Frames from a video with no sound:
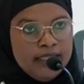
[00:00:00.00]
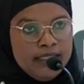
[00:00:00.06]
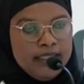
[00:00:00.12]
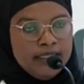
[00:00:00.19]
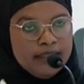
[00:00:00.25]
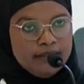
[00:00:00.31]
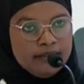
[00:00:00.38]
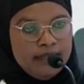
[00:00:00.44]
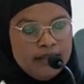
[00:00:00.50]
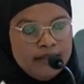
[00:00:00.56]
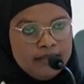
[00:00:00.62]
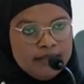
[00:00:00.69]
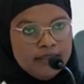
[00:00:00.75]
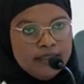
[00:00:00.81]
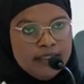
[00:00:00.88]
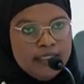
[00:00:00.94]
his
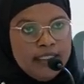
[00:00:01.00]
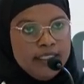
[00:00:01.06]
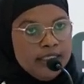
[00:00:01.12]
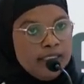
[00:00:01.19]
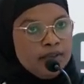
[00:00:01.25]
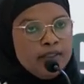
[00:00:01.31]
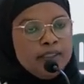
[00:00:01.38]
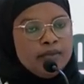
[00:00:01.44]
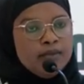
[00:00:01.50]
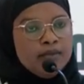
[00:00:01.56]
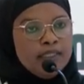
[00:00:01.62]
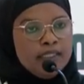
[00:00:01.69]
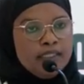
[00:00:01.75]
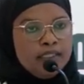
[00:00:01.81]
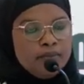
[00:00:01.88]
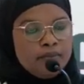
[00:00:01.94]
travel, he did not
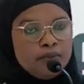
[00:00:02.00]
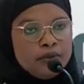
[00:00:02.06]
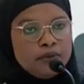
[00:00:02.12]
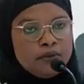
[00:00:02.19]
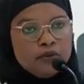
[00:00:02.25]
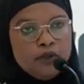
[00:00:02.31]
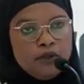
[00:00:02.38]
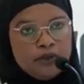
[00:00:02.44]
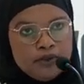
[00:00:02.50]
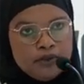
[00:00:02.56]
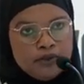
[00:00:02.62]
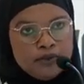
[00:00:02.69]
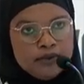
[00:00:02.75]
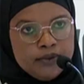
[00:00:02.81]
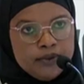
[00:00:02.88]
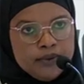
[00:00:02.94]
immediately report to work.